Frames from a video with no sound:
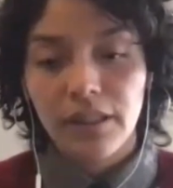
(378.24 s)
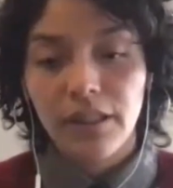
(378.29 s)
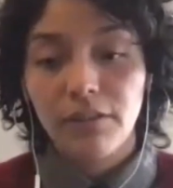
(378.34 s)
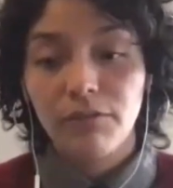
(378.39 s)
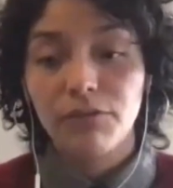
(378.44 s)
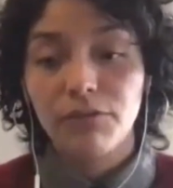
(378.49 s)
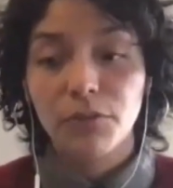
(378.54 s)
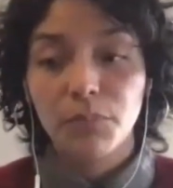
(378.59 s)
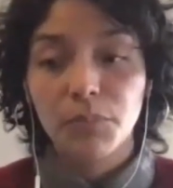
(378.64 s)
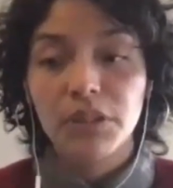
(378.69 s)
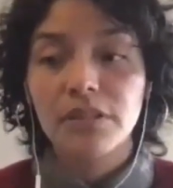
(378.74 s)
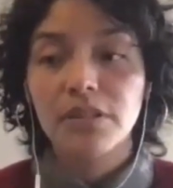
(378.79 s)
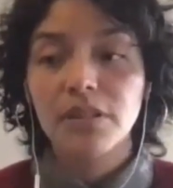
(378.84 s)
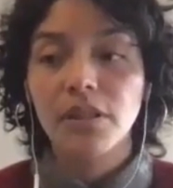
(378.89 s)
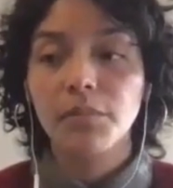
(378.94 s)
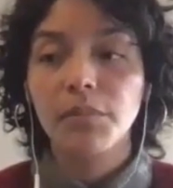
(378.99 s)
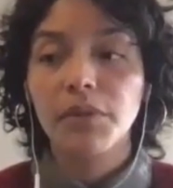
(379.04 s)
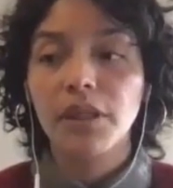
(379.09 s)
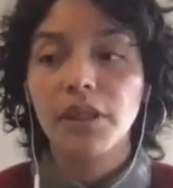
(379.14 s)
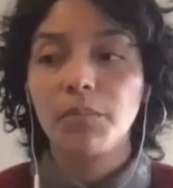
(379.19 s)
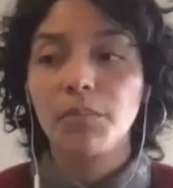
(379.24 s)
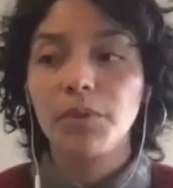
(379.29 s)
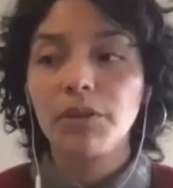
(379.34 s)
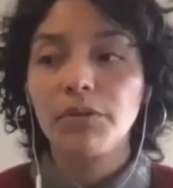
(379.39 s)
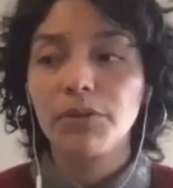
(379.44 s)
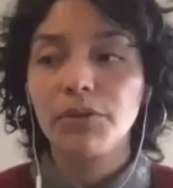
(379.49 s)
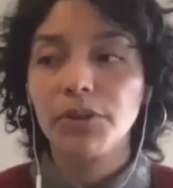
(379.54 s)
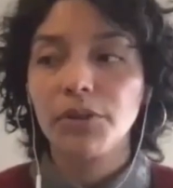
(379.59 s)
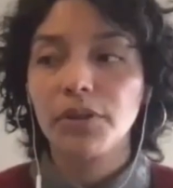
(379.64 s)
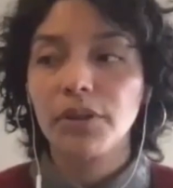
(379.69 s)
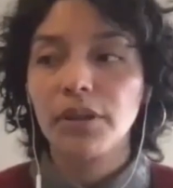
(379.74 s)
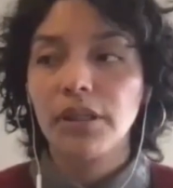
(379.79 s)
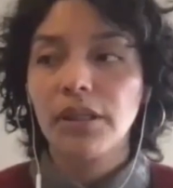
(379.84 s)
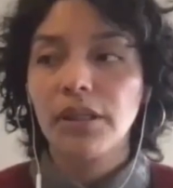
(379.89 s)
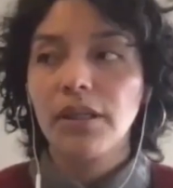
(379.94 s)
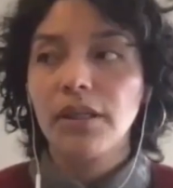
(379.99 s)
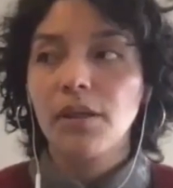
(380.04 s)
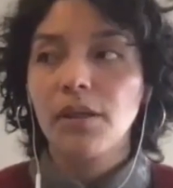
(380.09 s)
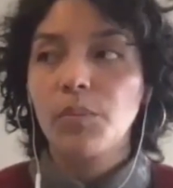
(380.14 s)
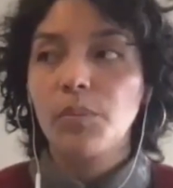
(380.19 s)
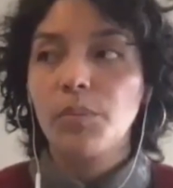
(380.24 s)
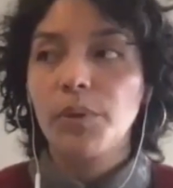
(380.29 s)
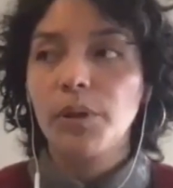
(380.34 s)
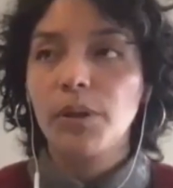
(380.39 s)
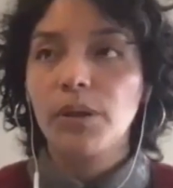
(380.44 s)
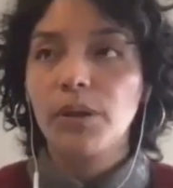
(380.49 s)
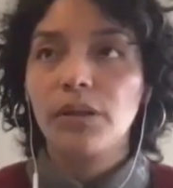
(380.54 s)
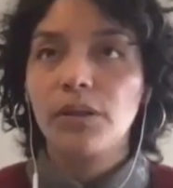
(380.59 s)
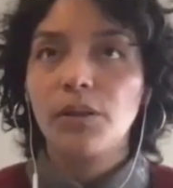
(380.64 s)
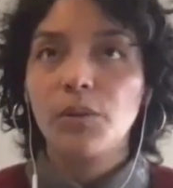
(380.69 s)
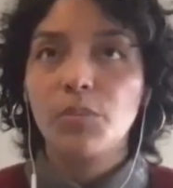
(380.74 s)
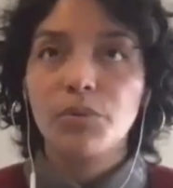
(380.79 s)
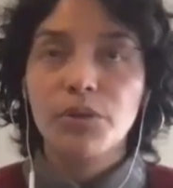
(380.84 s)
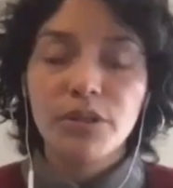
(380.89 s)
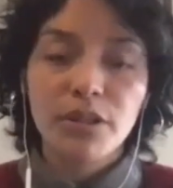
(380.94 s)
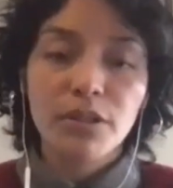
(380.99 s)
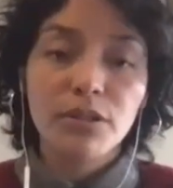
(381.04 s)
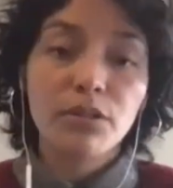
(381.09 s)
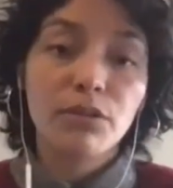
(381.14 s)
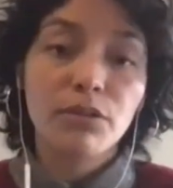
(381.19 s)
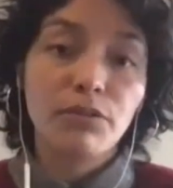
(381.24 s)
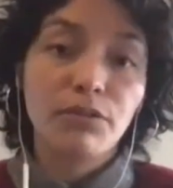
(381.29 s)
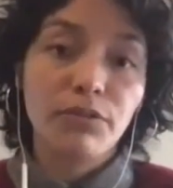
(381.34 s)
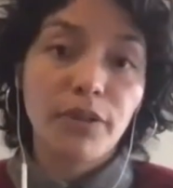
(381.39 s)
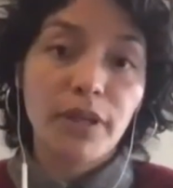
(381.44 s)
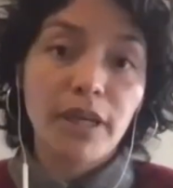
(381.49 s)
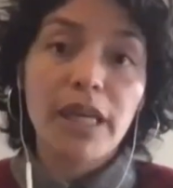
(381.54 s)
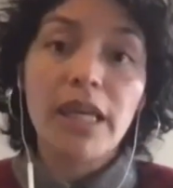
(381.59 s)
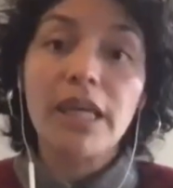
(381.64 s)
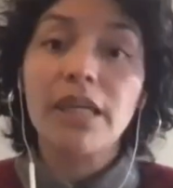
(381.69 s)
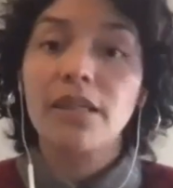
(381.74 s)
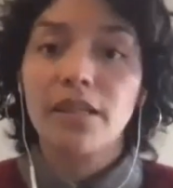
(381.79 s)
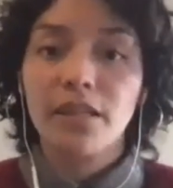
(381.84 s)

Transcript: and from the same time period but the presence of A.